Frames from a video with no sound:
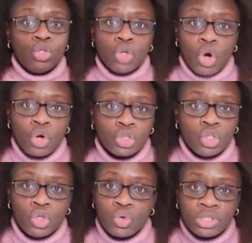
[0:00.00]
don't
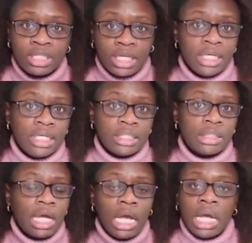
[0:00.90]
use heat
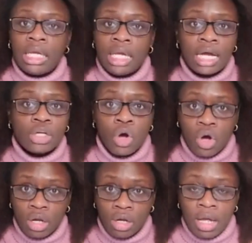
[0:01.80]
any at
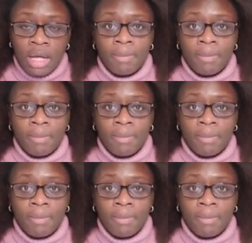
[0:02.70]
all,